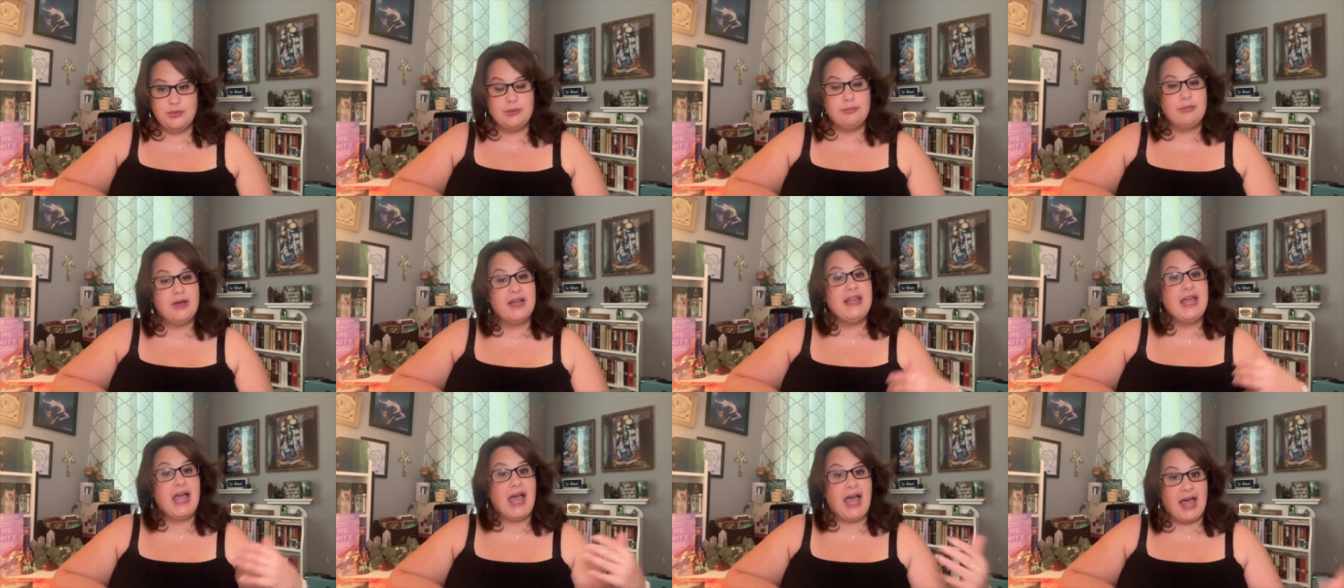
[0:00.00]
we
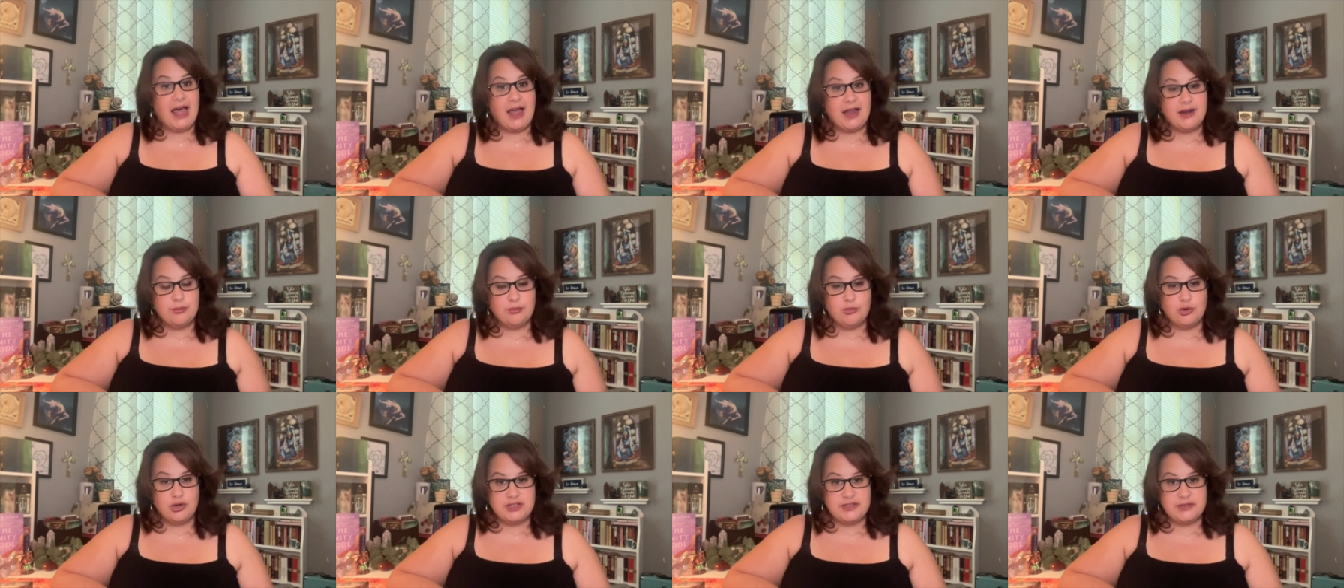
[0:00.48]
might add
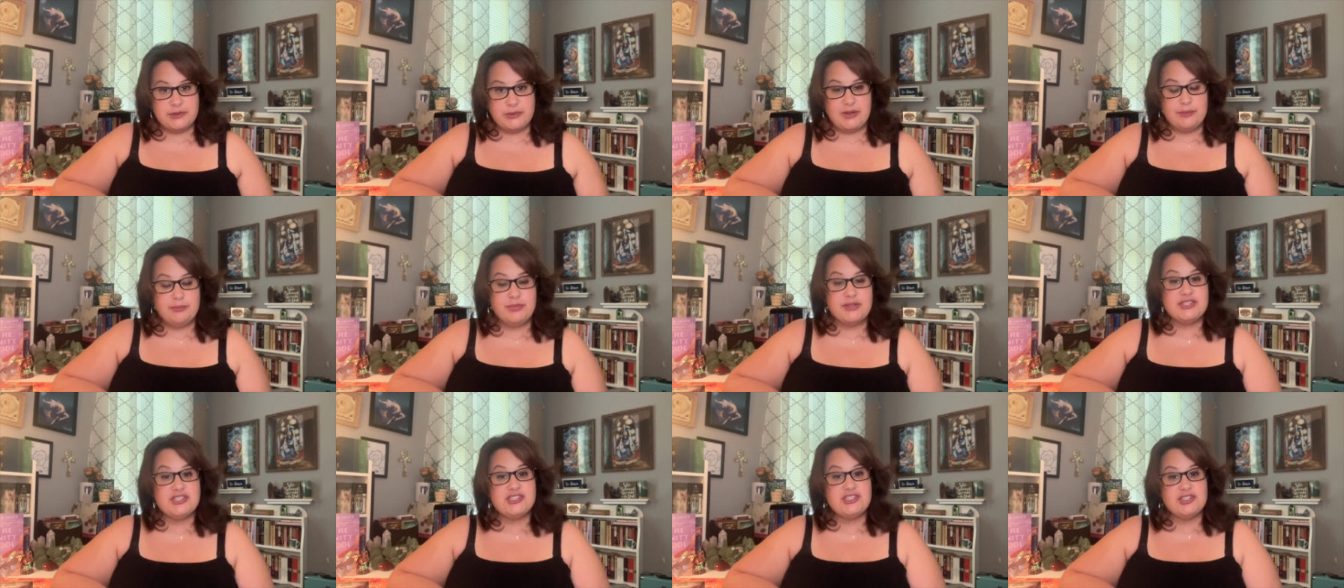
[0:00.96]
more to it,
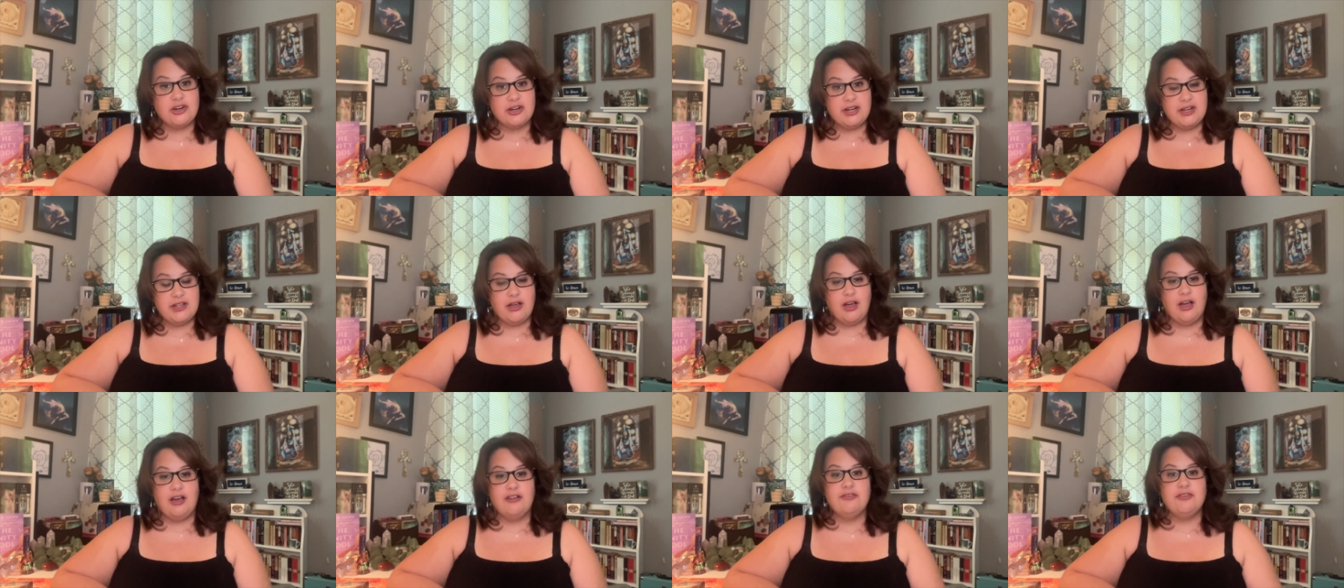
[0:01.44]
but
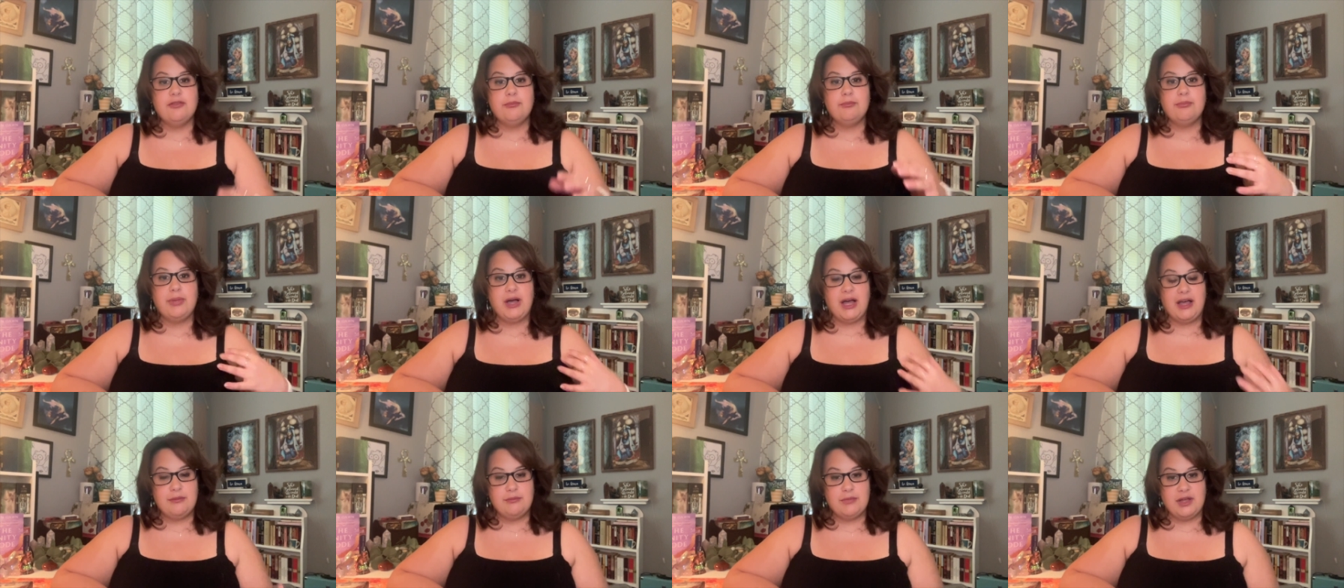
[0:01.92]
starting off
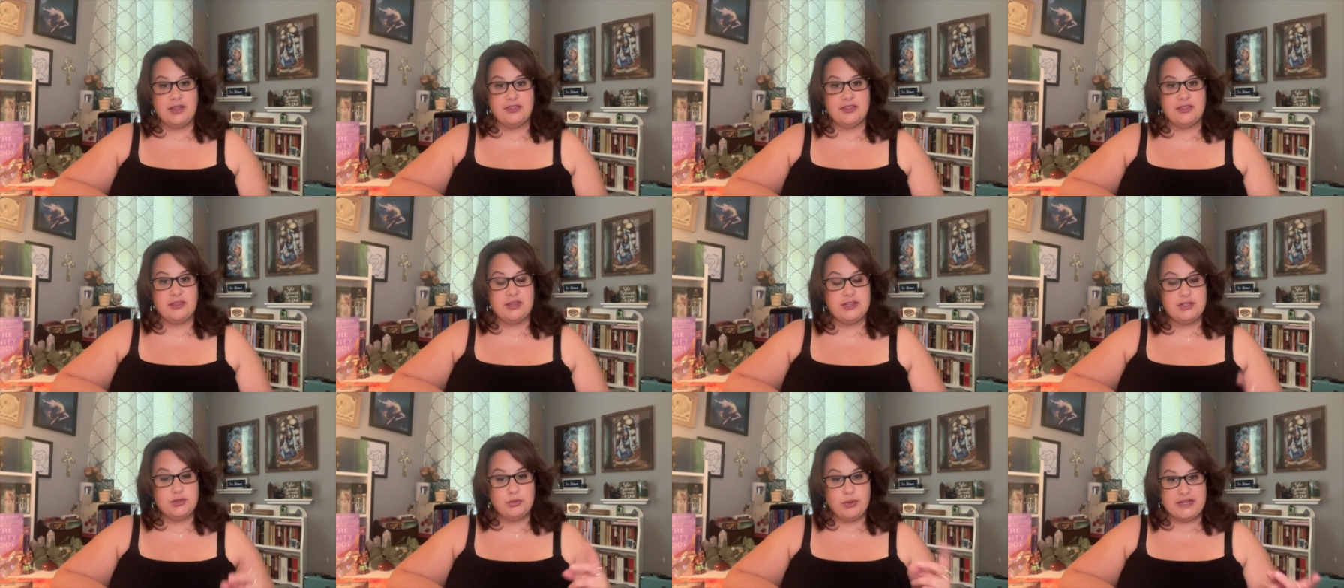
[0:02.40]

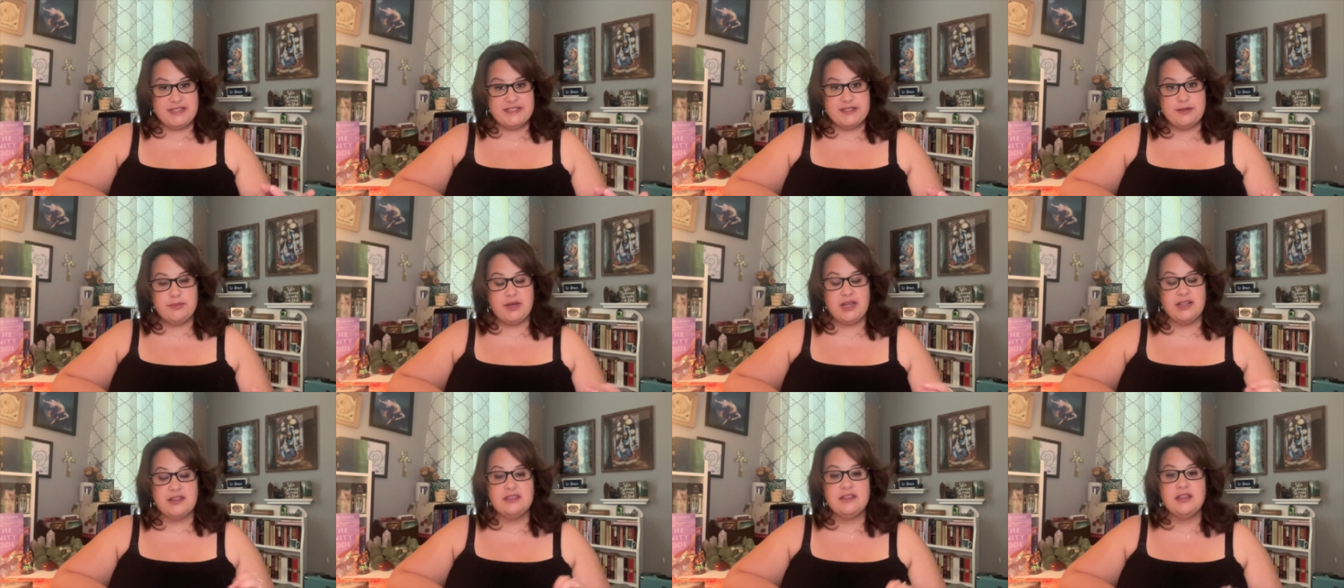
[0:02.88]
bi-monthly, twice a
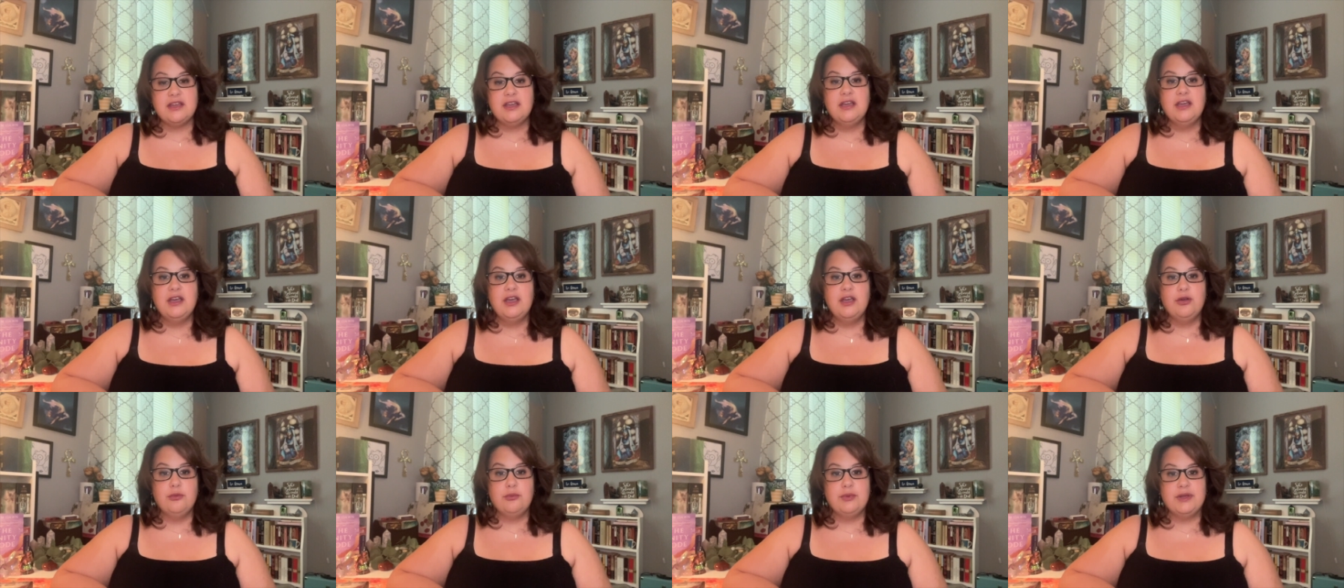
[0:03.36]
month,
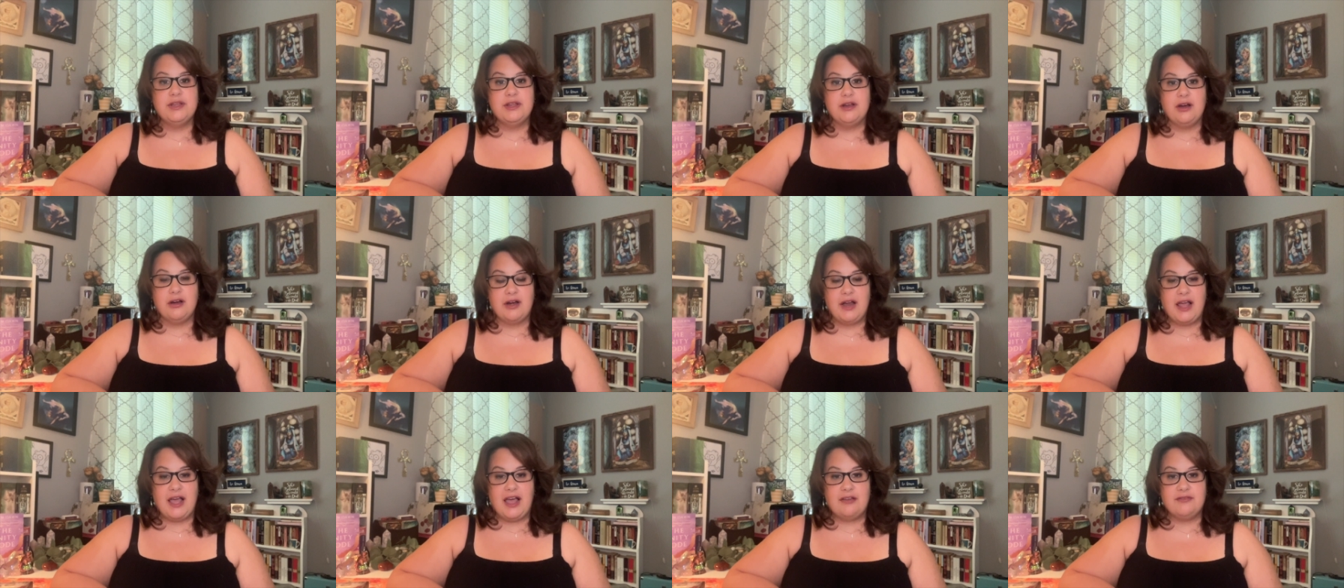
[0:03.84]
we
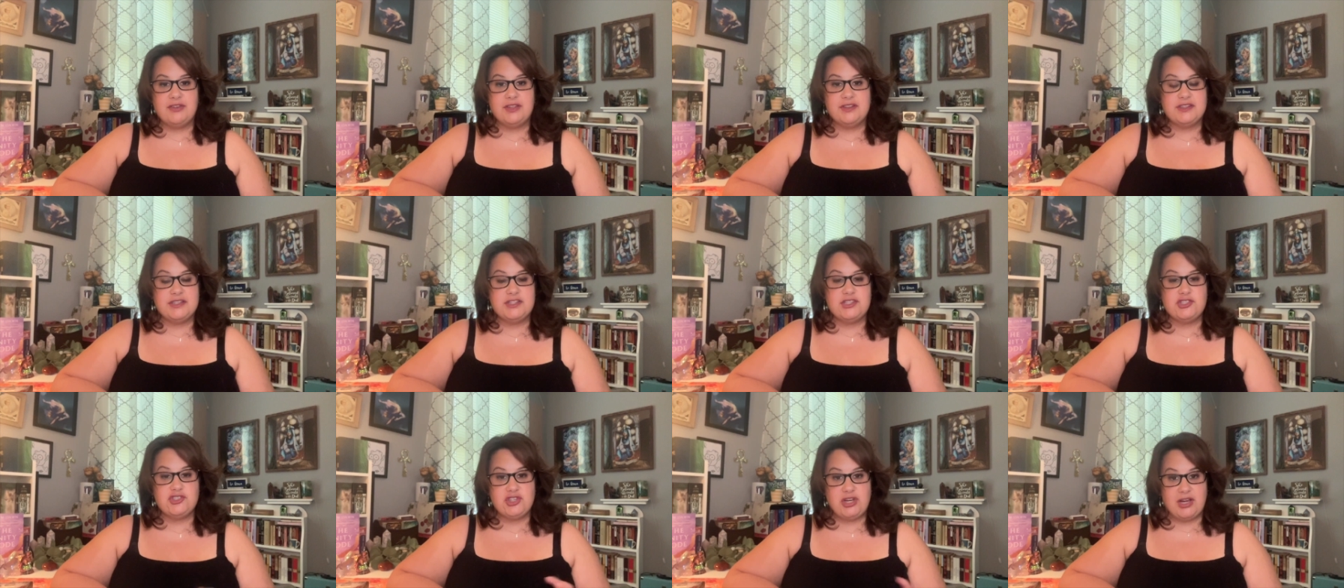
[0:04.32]
are having
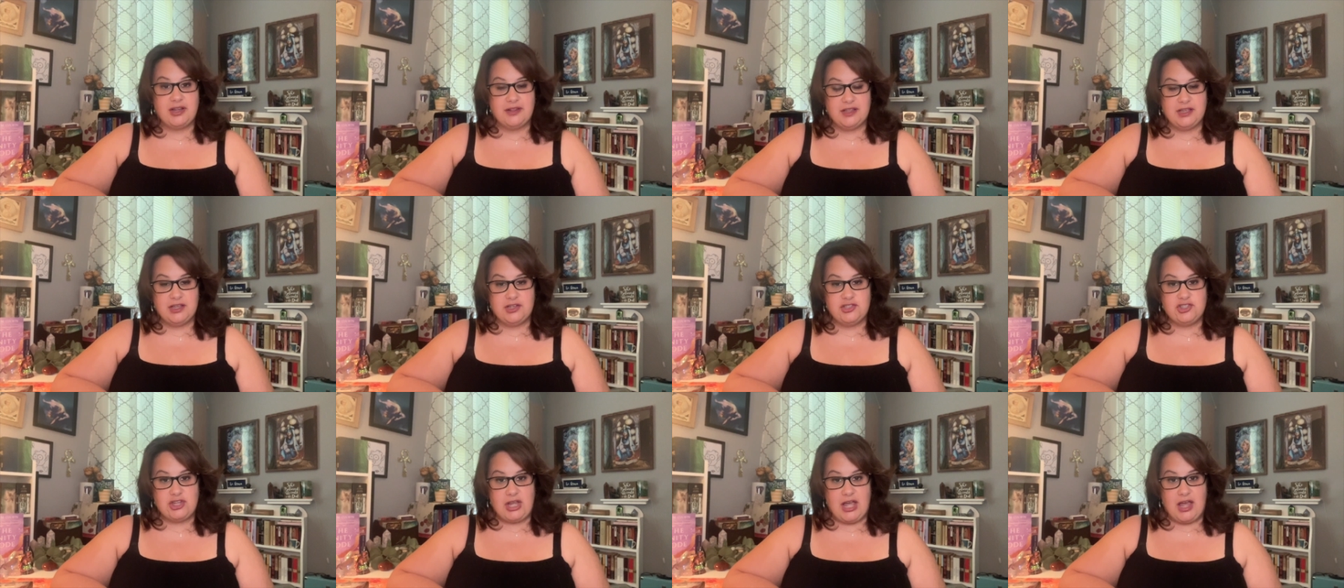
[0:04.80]
these channeling
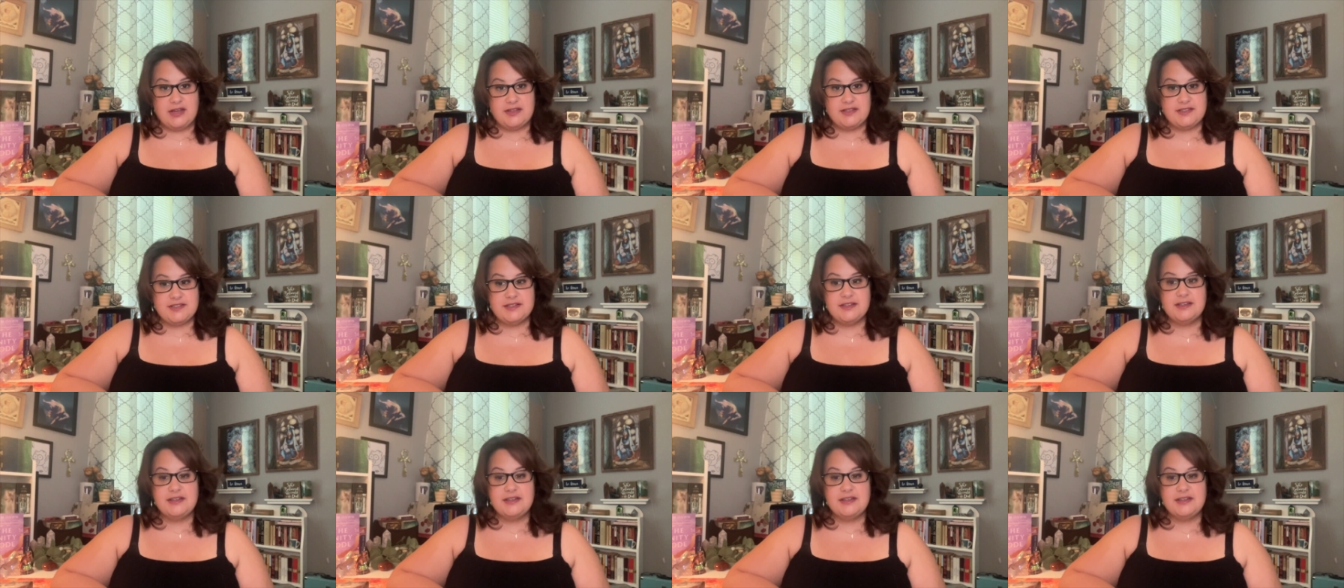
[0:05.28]
and chats.